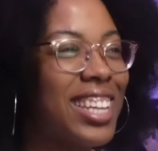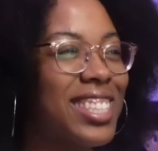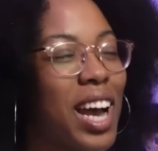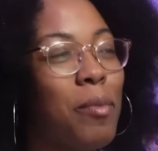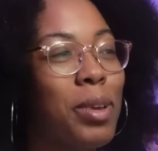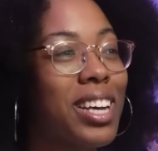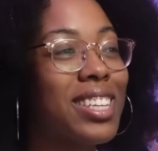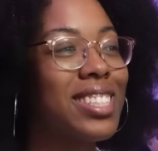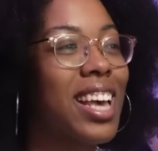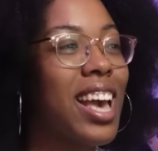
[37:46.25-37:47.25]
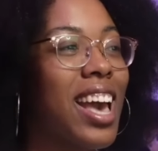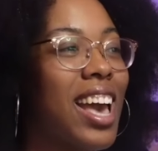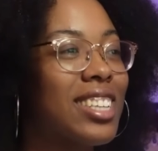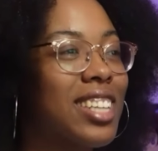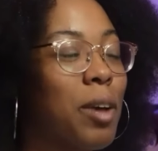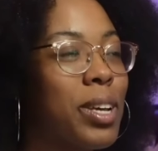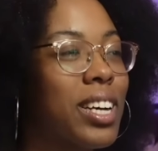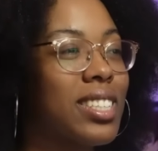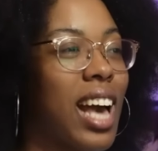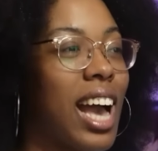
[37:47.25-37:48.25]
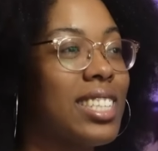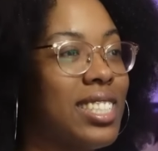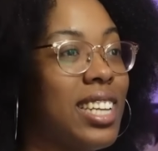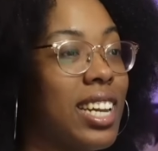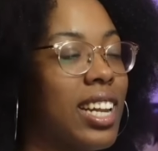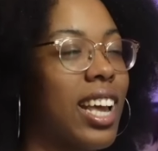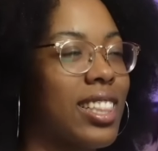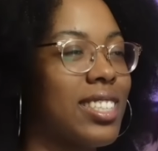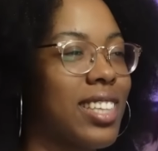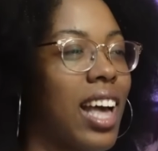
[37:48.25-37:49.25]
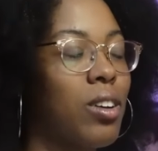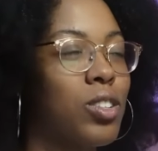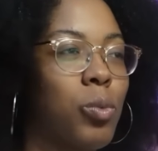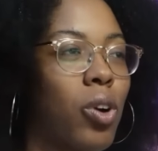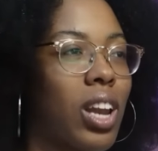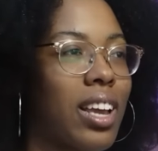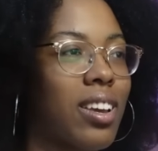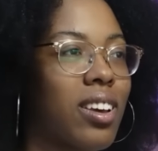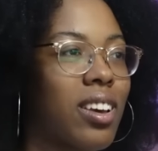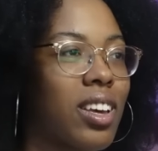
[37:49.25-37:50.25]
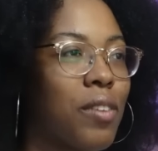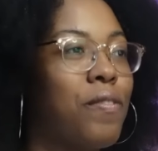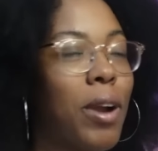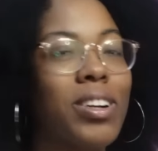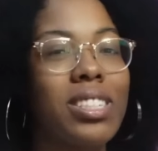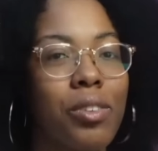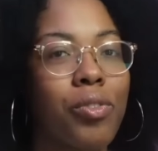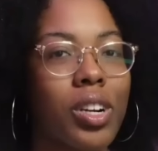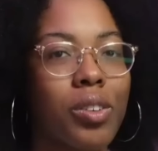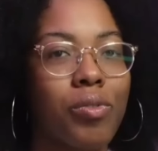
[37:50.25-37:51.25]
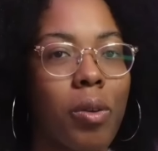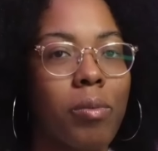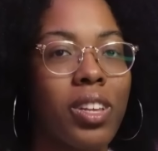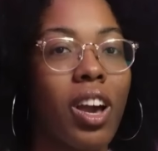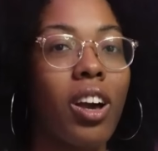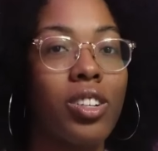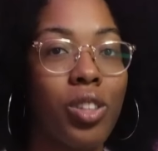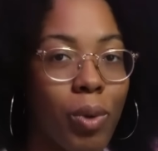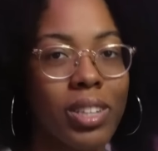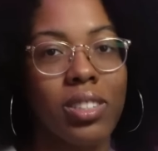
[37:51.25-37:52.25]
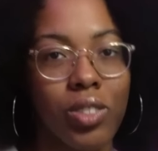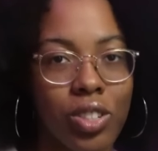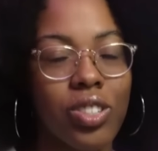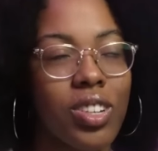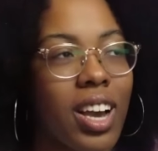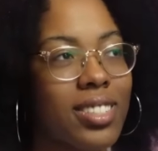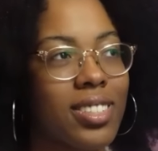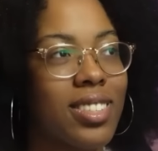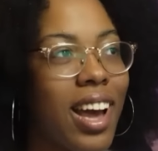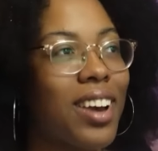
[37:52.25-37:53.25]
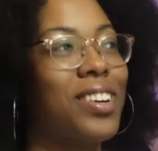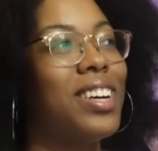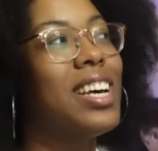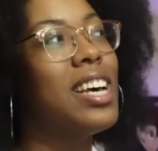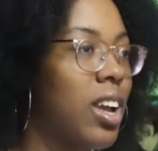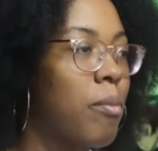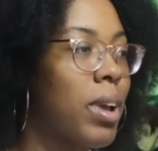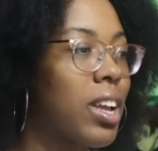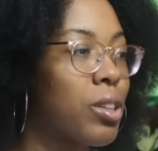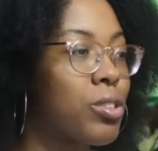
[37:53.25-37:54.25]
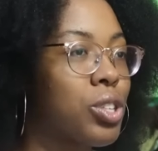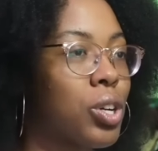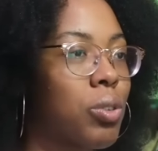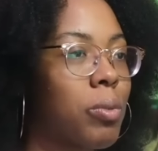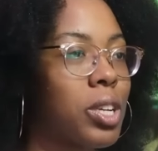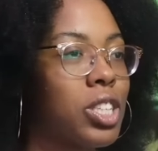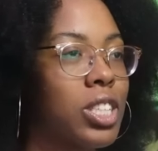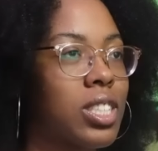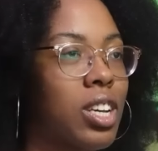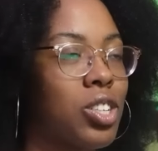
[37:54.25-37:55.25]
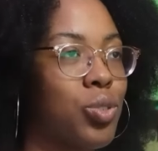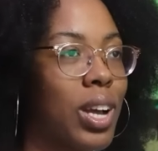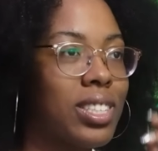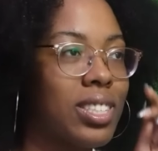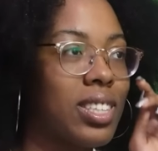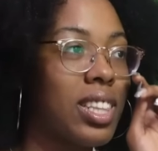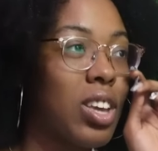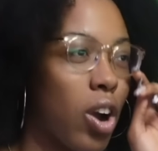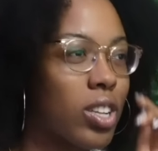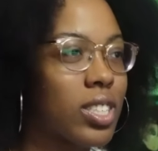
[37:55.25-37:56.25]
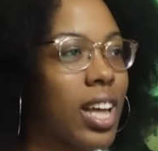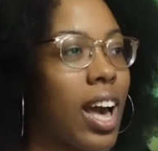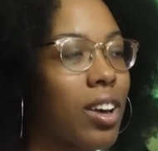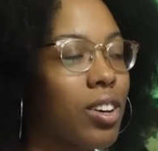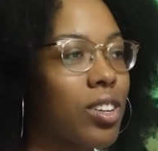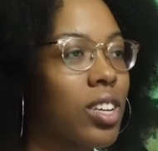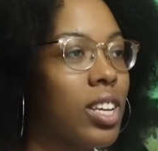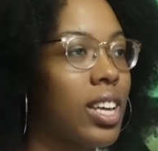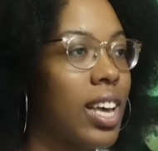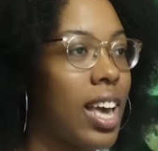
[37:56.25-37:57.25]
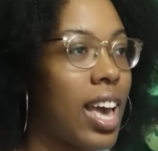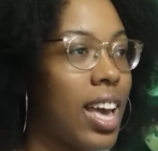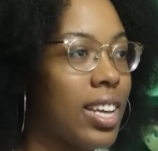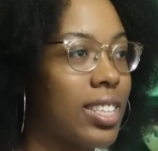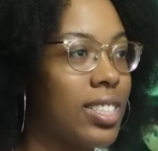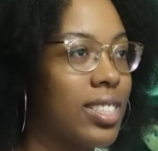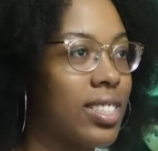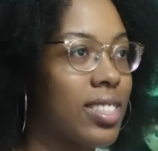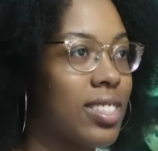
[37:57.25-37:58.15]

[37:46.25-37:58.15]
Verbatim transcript: and it's not because it's not because I didn't like the style. It was more like very different from the the rest of Jujutsu Kaisen style. There are many other shows where we could just address the art style and